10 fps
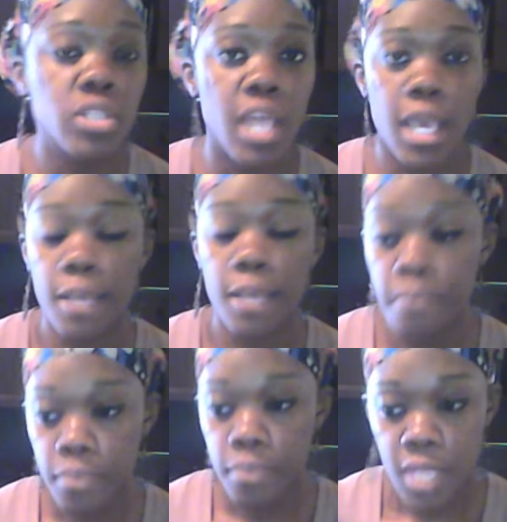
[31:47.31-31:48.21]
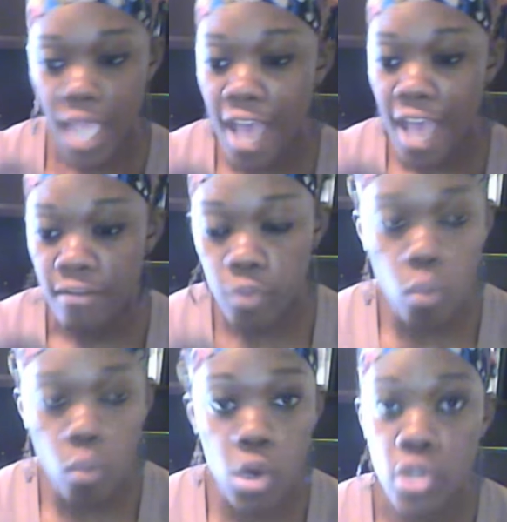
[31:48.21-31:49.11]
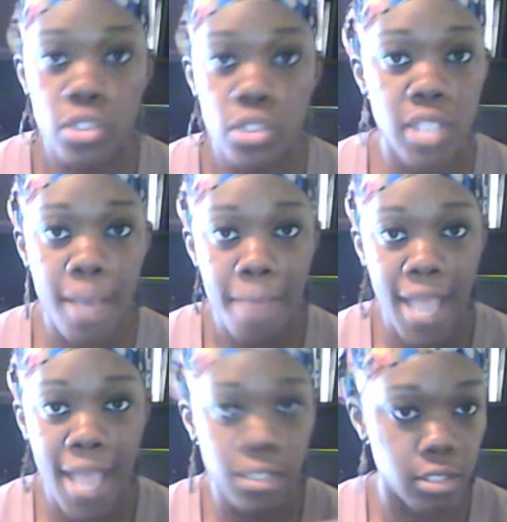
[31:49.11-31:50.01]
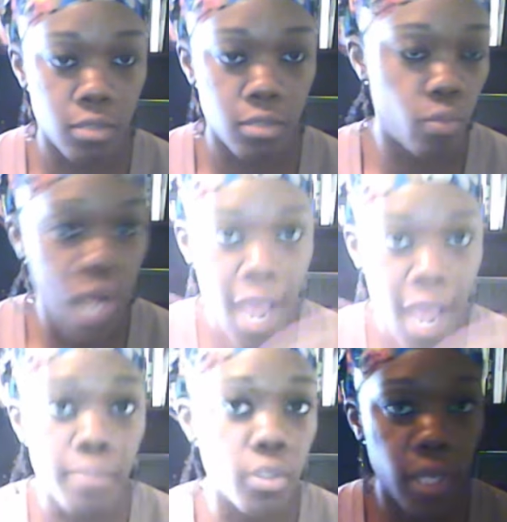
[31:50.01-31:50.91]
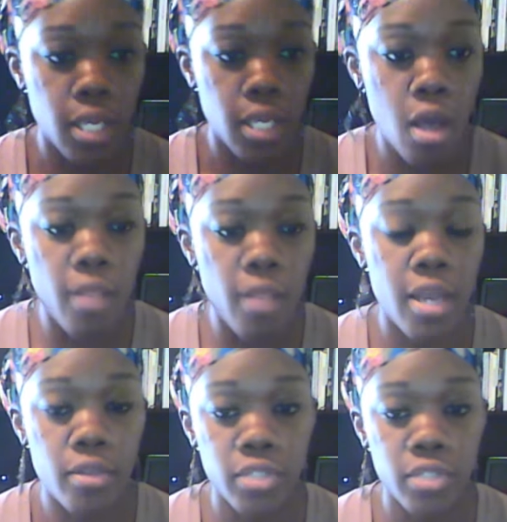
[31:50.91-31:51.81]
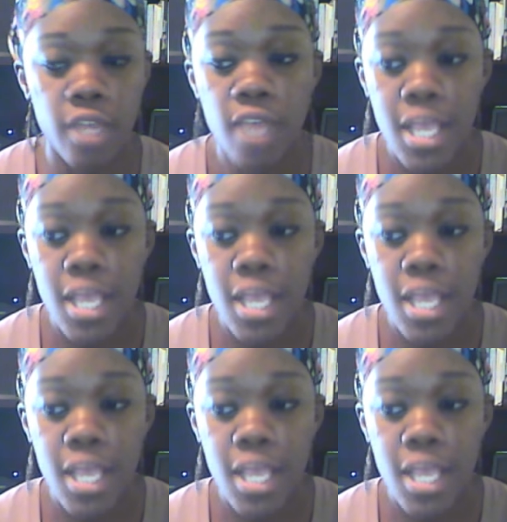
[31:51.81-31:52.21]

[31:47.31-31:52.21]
They have the words that match what I'm doing and all that other stuff.